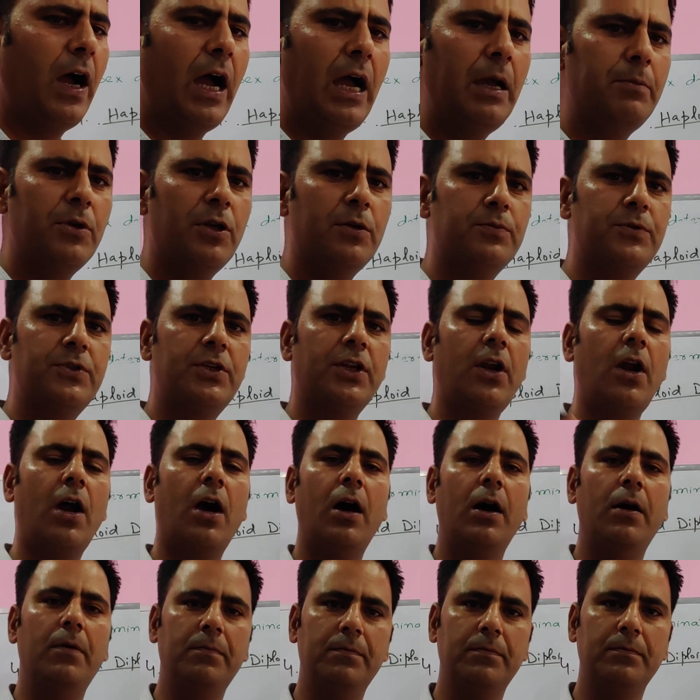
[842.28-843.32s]

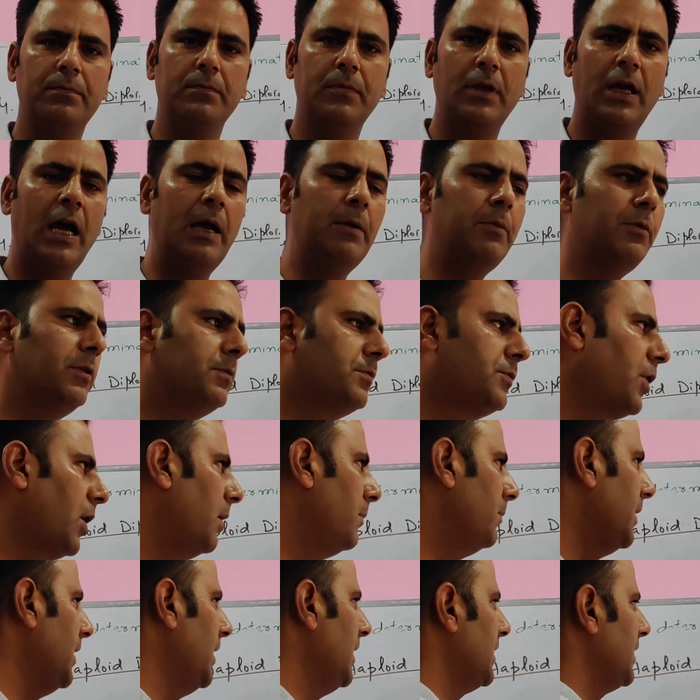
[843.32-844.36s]
Hymenoptera.
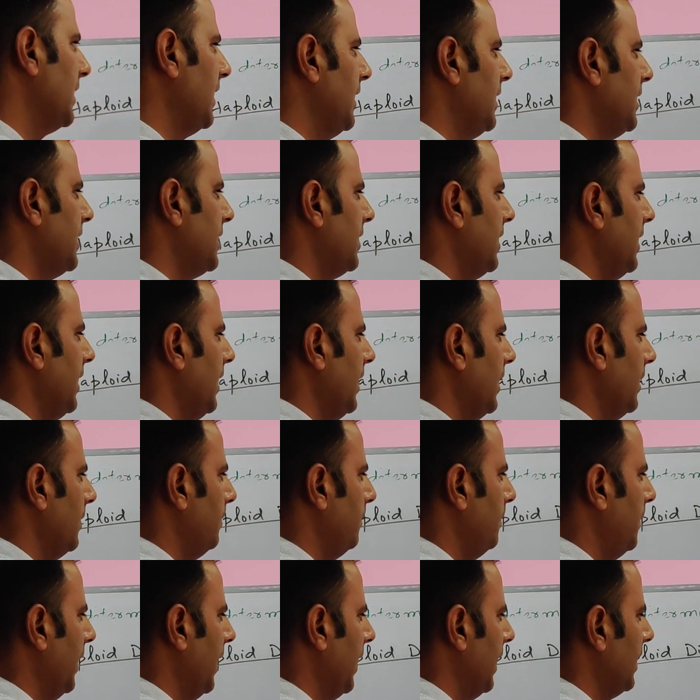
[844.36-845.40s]
Hymenoptera means it is seen
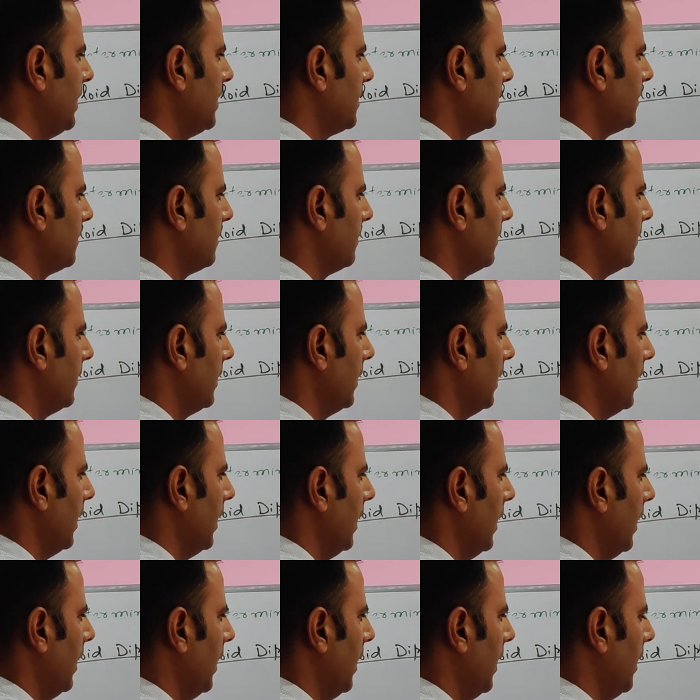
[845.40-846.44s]
in bees,
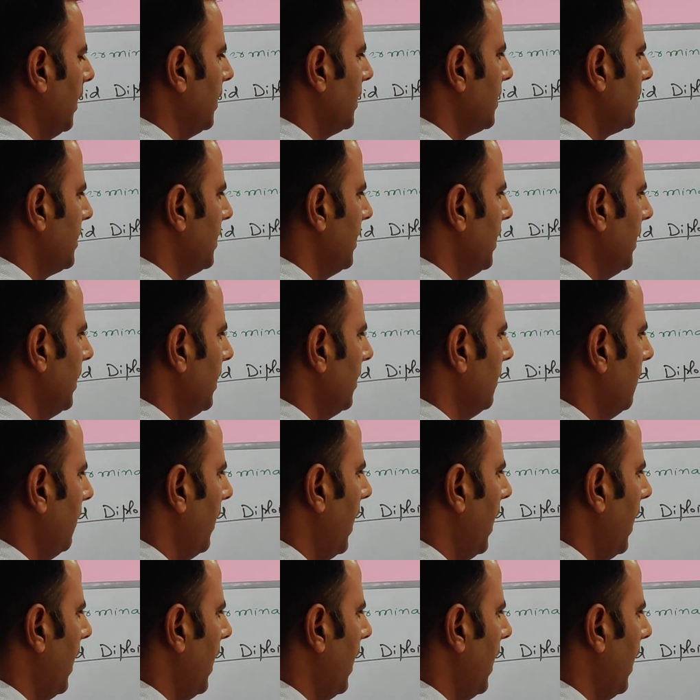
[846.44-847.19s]
it is seen in